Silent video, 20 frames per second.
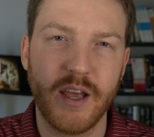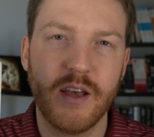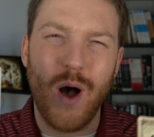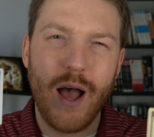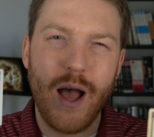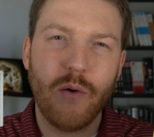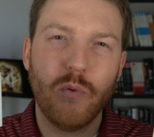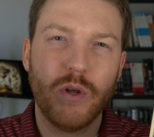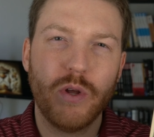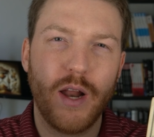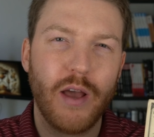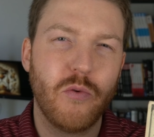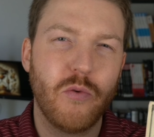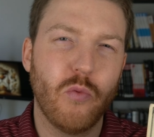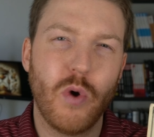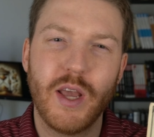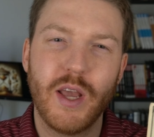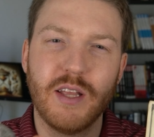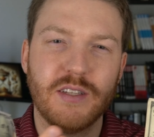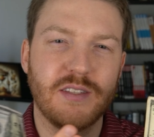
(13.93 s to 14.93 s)
Why would I
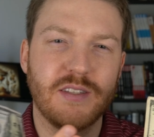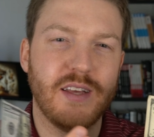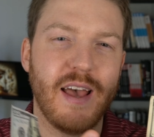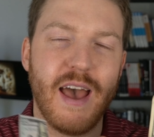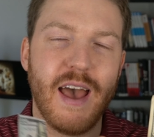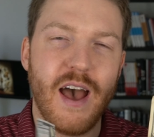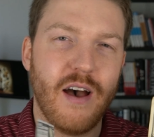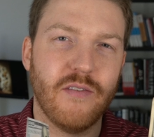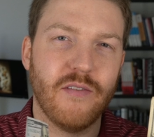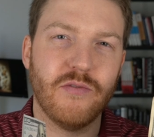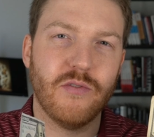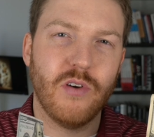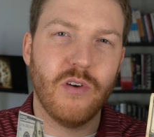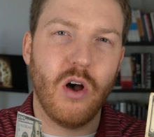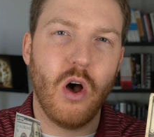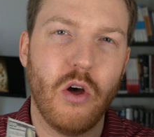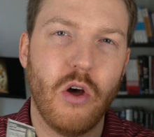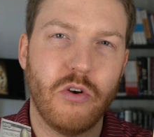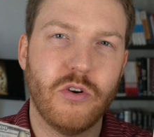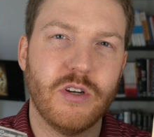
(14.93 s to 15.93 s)
wait to have
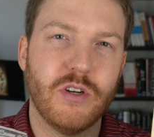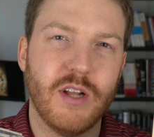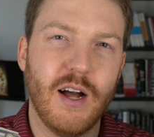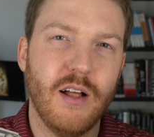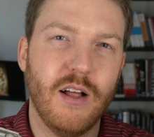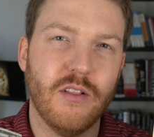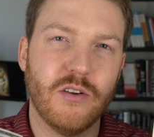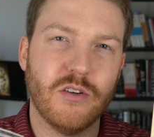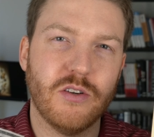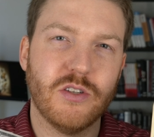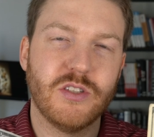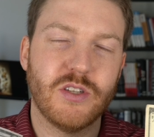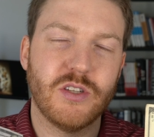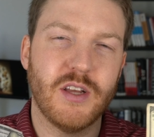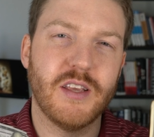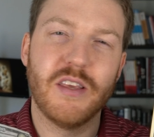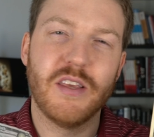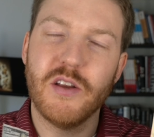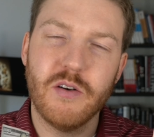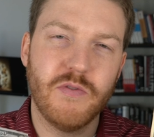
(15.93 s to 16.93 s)
$100
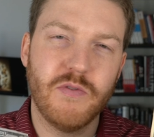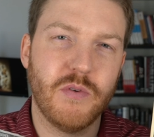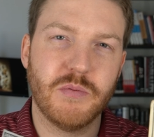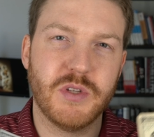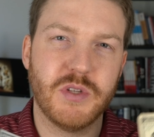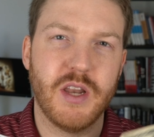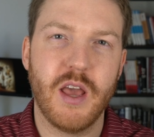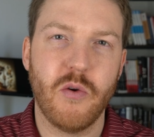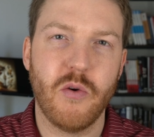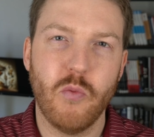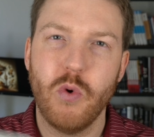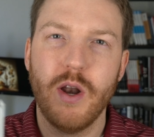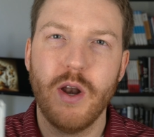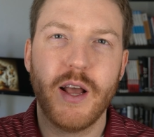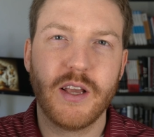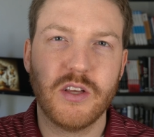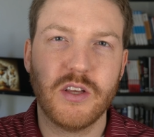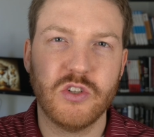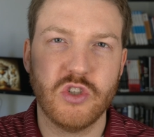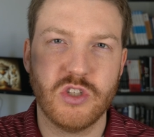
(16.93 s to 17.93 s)
a year from today when
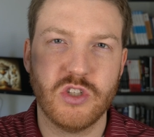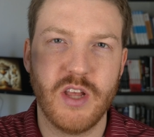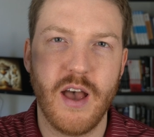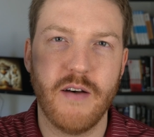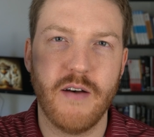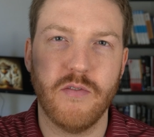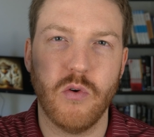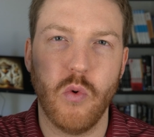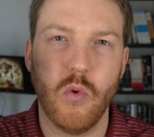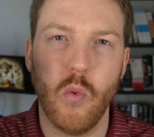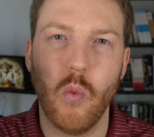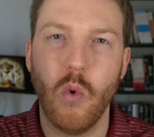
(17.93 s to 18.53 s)
I could just have